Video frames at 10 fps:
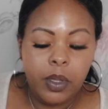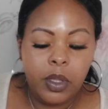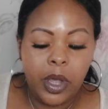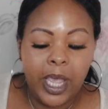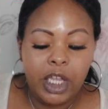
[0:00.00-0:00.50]

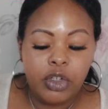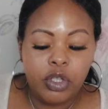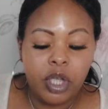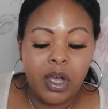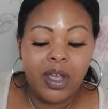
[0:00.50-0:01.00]
Your
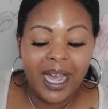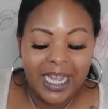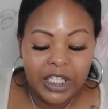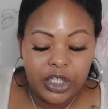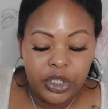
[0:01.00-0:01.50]
angels are
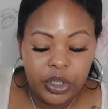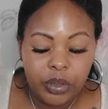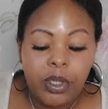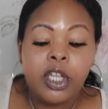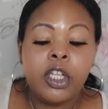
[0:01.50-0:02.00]
guiding
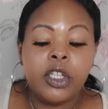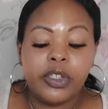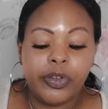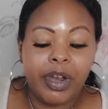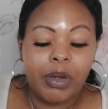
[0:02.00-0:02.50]
you,
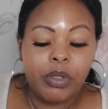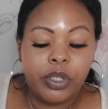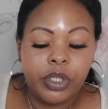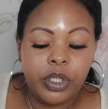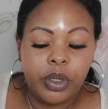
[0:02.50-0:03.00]

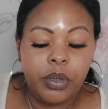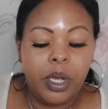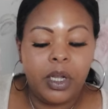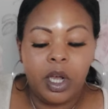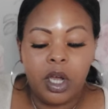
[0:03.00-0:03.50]
surrounding you,
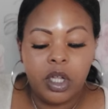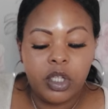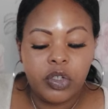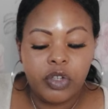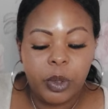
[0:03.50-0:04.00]
and
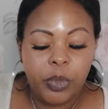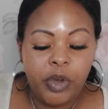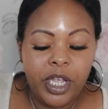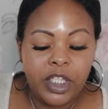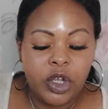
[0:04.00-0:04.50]
answering your
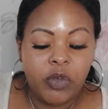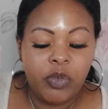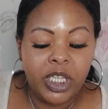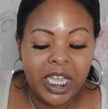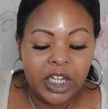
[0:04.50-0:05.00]
prayers of
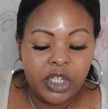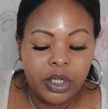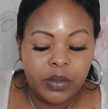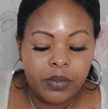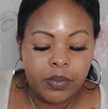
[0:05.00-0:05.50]

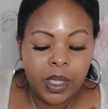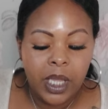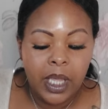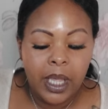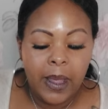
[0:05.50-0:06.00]
protection.
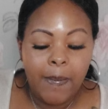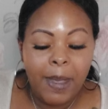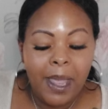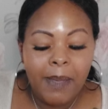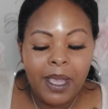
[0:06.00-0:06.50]
It
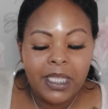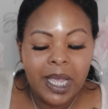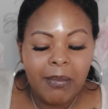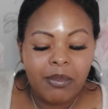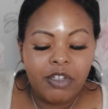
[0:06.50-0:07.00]
may be a
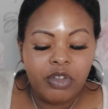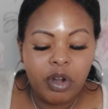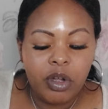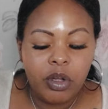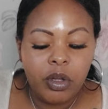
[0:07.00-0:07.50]
time of
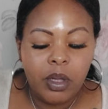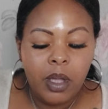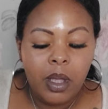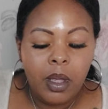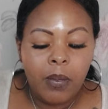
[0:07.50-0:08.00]
struggle,
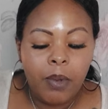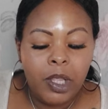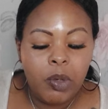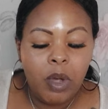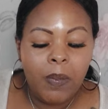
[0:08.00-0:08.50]
but
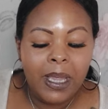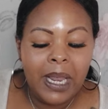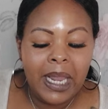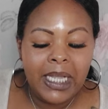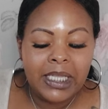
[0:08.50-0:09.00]
you are
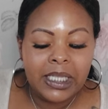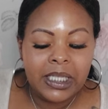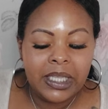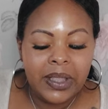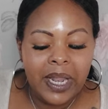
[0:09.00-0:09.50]
being led
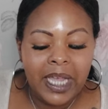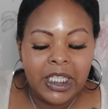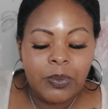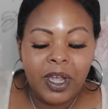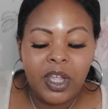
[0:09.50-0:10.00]
into the
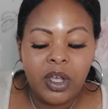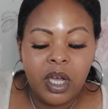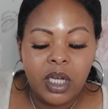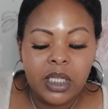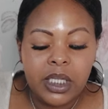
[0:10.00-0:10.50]
light by your
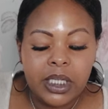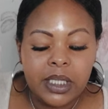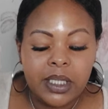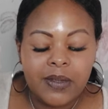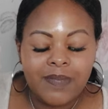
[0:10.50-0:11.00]

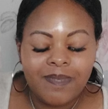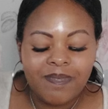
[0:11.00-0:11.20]
guardians.